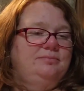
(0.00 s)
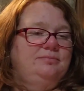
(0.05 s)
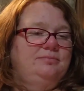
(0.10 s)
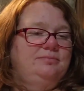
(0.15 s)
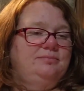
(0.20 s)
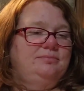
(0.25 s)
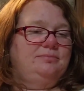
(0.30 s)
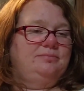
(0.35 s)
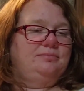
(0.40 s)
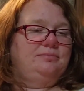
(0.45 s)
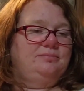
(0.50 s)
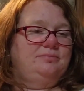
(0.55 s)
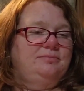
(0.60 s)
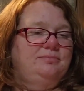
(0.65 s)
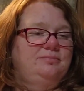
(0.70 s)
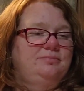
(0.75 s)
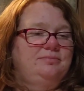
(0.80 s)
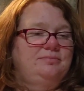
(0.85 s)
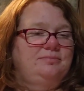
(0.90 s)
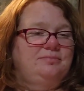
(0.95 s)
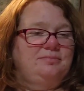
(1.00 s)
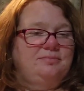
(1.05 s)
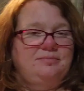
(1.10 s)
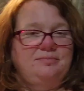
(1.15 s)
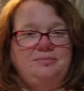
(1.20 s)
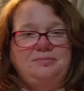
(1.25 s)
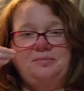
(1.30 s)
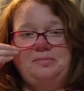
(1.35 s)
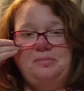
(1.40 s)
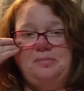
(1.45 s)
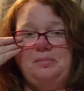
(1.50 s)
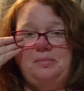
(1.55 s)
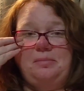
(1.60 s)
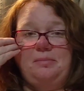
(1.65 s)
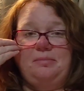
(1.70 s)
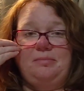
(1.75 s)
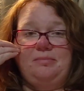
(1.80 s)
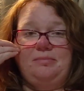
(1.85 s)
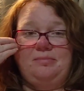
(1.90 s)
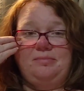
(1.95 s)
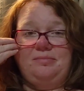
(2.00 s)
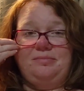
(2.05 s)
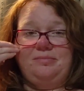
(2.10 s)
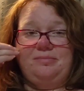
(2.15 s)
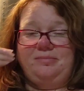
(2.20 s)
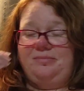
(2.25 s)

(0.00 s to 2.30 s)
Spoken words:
No words are spoken by the person on screen.